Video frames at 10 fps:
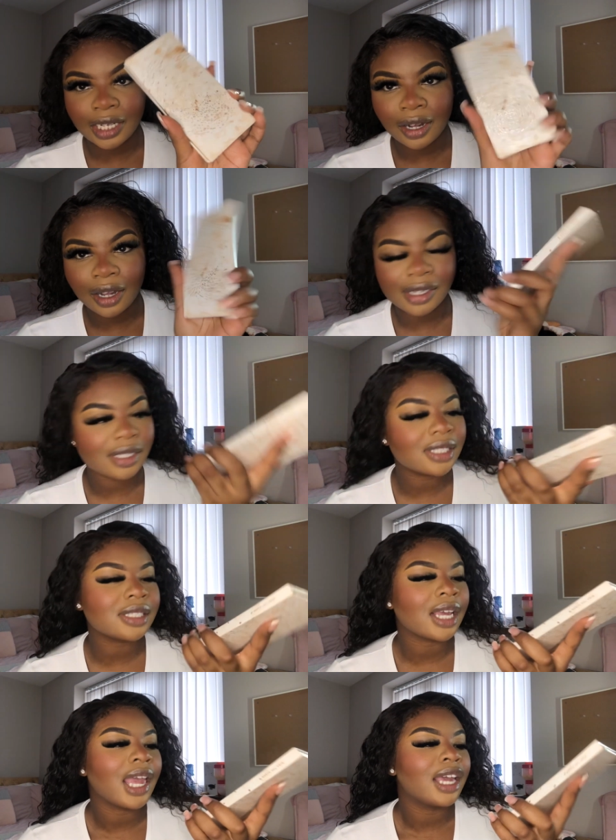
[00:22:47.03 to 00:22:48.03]
ass
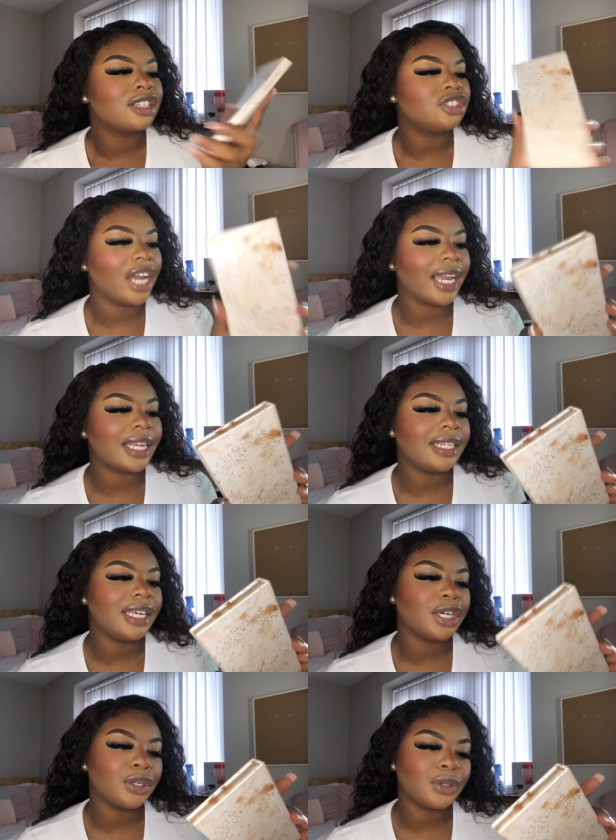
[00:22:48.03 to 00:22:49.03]
jaclyn
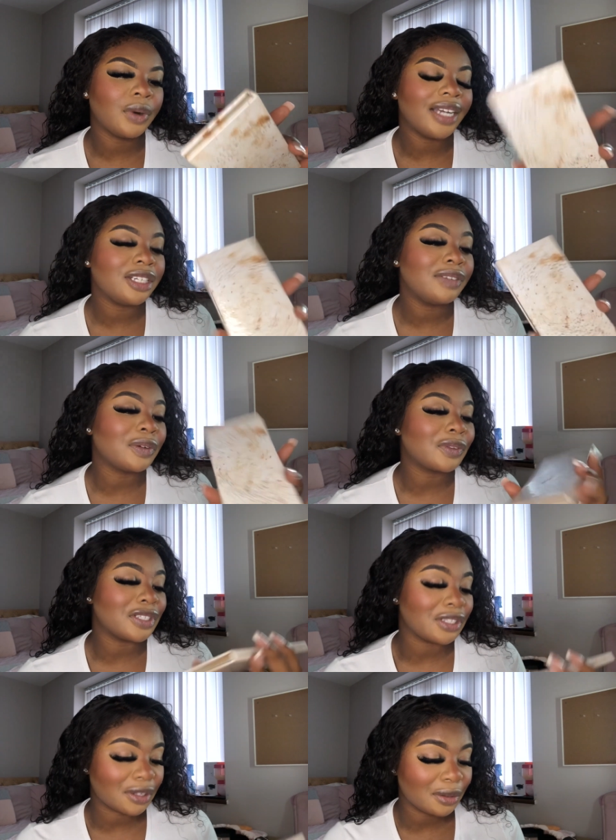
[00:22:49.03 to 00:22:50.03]
hill i don't even know what this
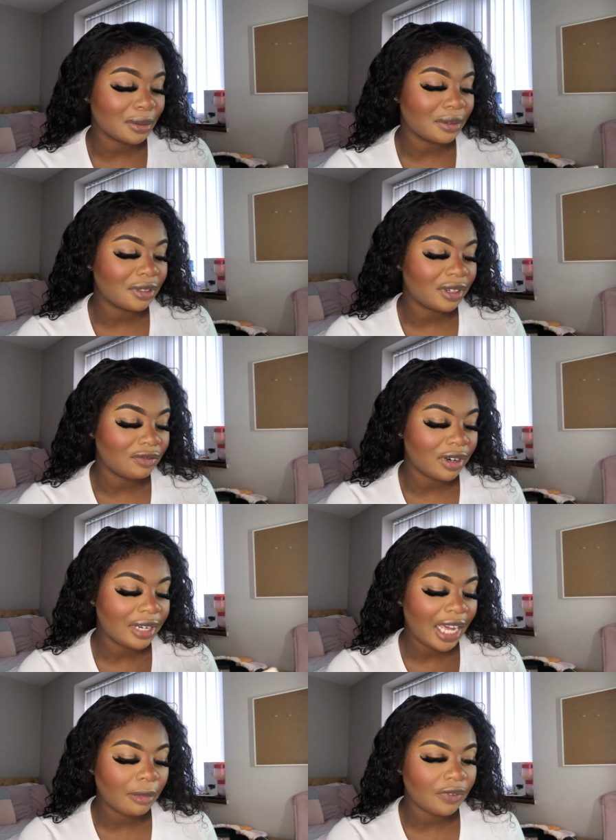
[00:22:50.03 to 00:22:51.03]
is called the
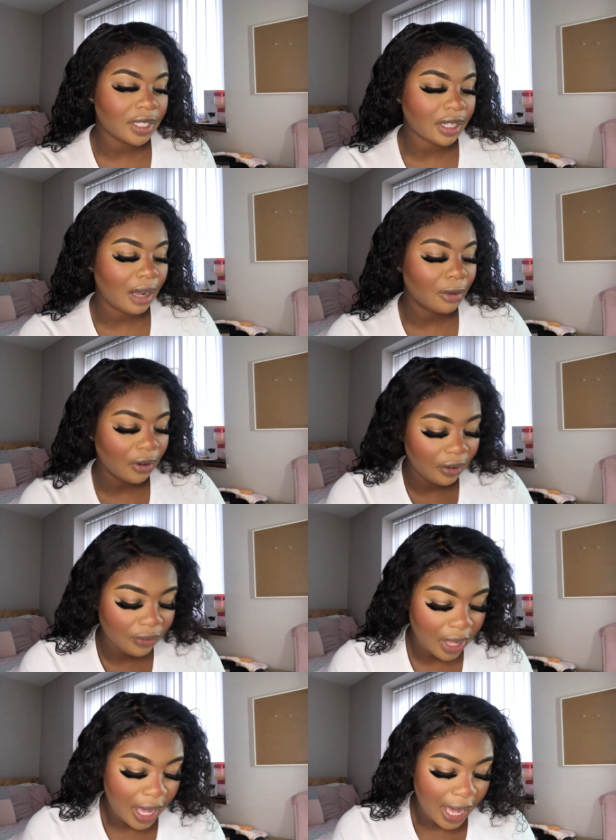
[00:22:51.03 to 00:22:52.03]
name of it's come off
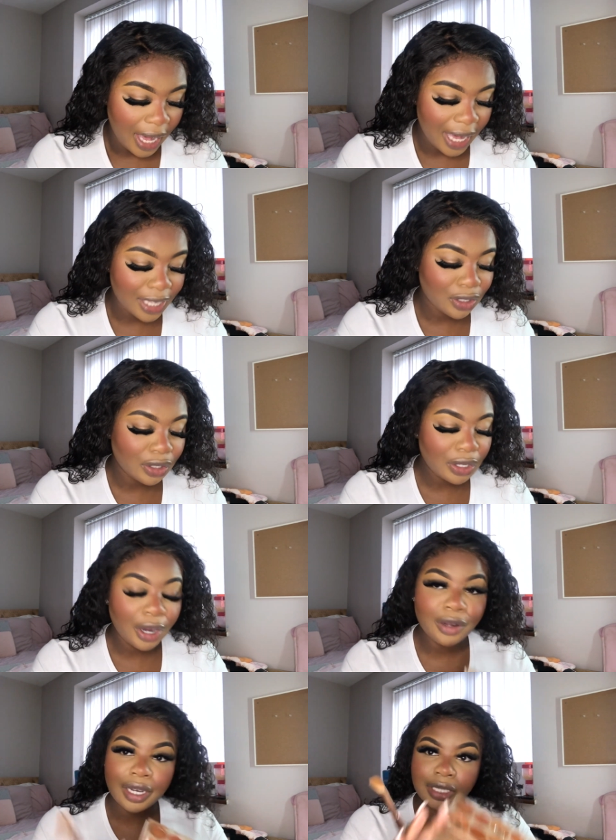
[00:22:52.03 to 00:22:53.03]
it is
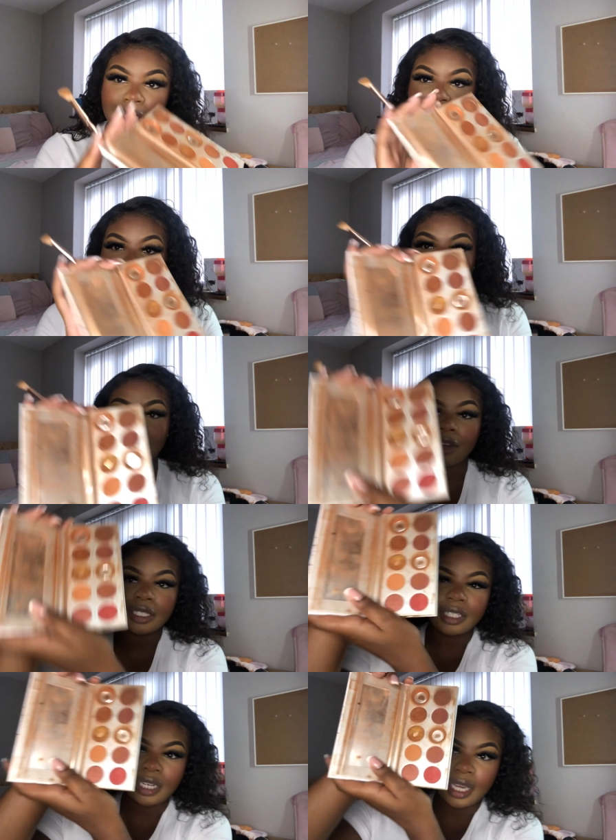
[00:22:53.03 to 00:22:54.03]
so dusty and
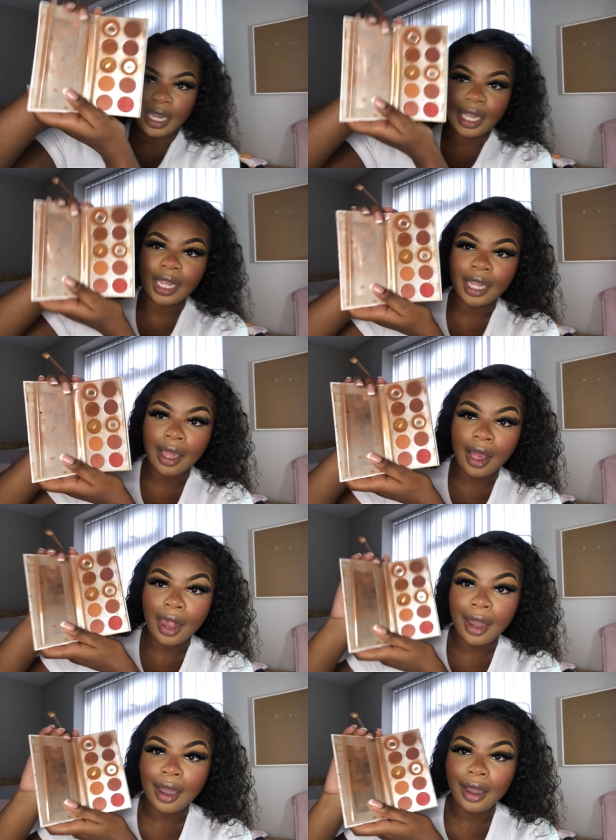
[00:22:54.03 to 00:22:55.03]
crusty
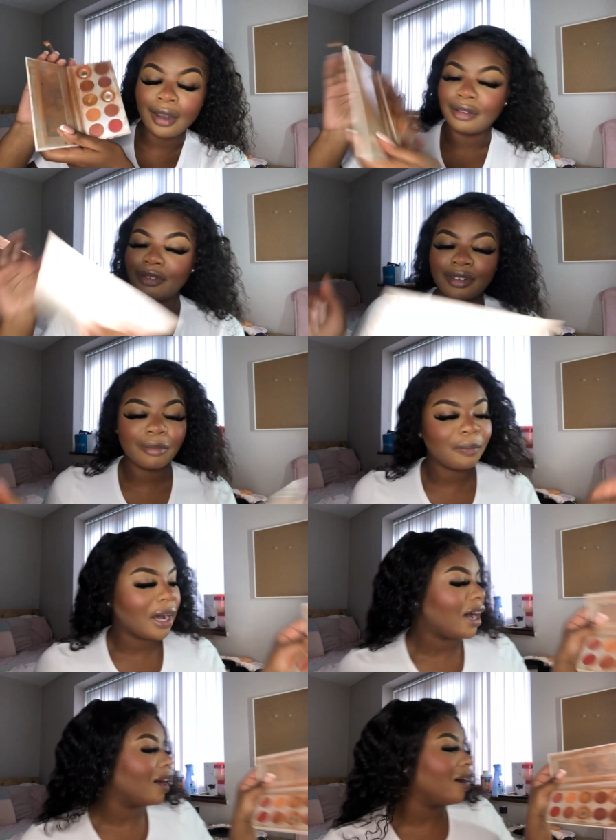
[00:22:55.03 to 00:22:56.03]

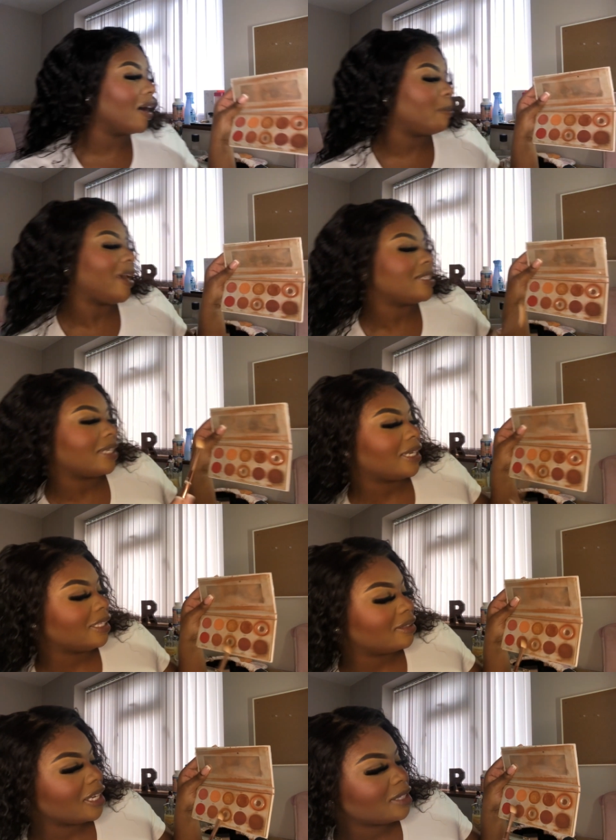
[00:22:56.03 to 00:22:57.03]
but basically
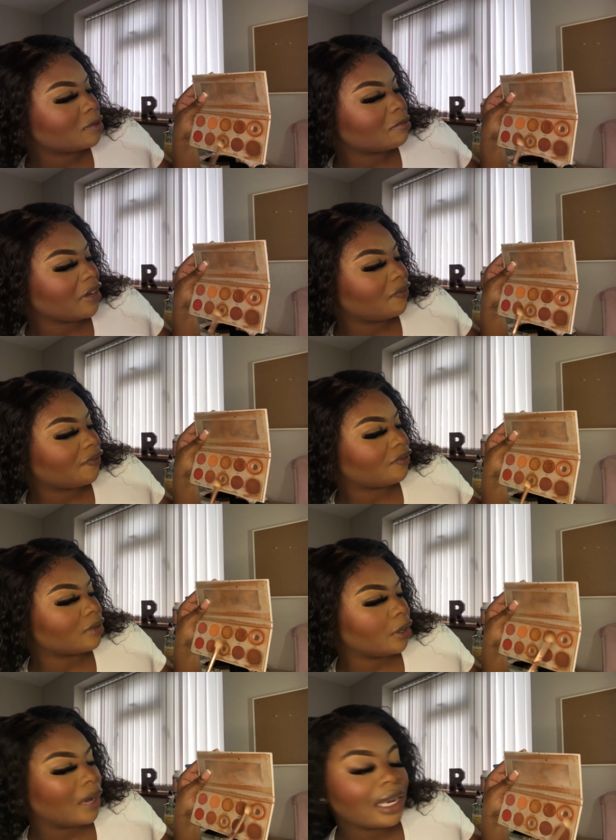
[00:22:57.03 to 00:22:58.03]
this was my
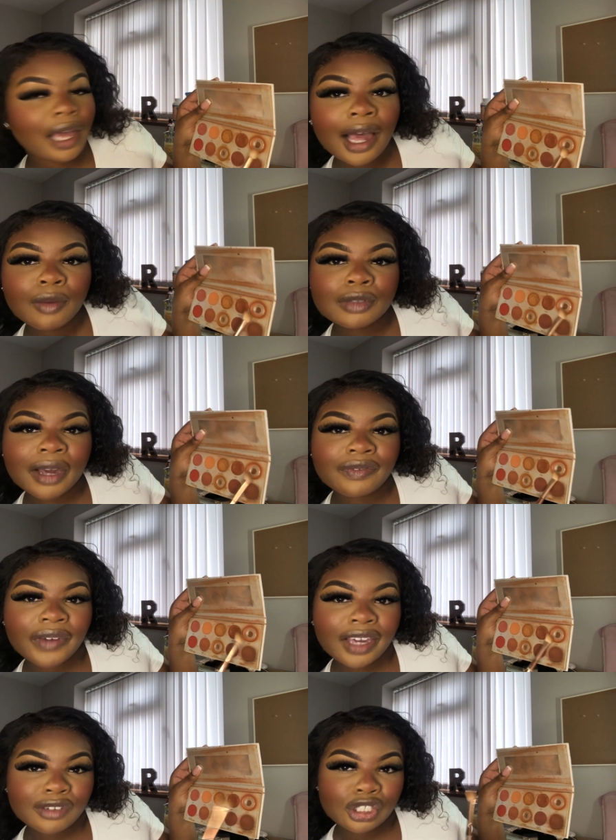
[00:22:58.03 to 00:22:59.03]
no alert was my
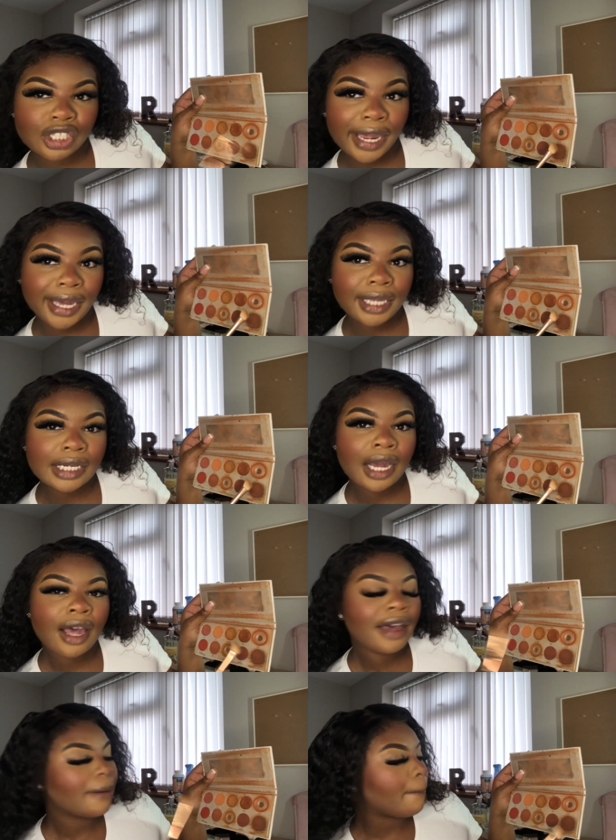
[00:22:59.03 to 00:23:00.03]
favorite shade
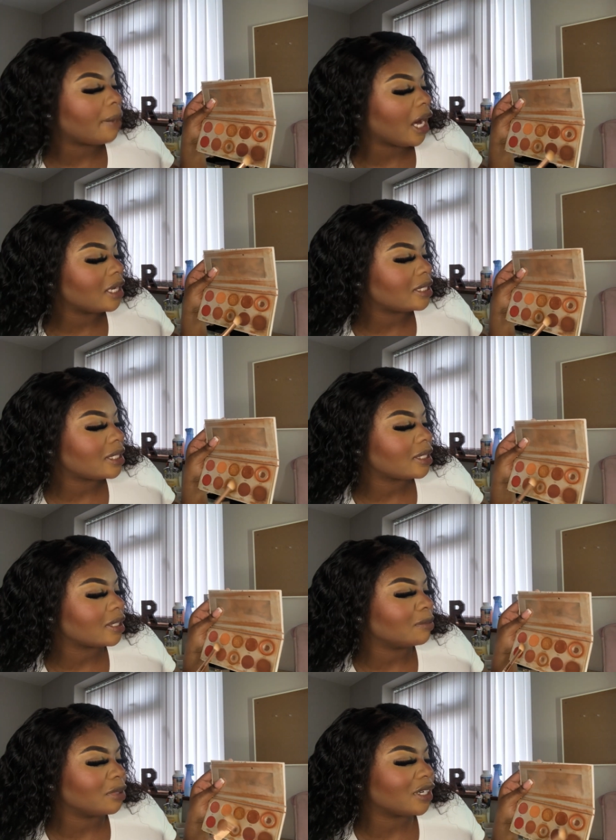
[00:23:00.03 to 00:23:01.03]
but
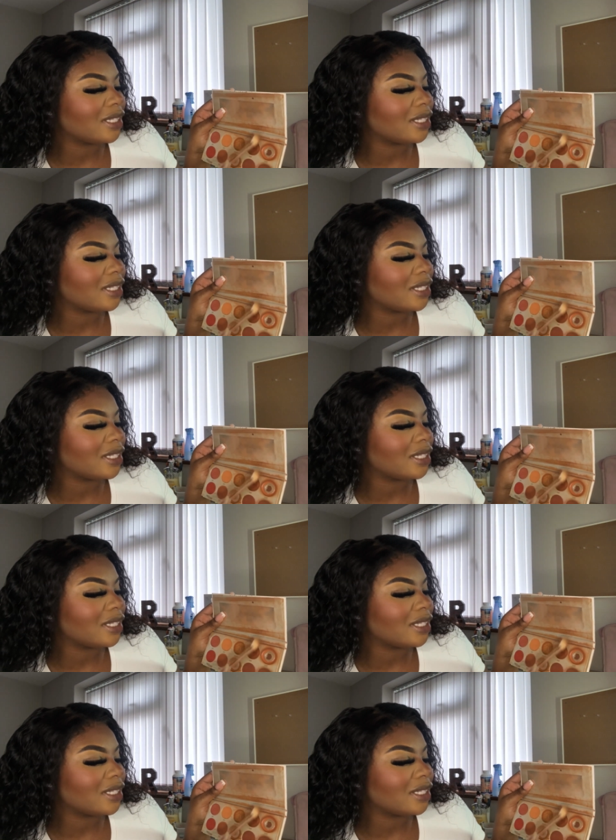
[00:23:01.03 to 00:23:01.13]
because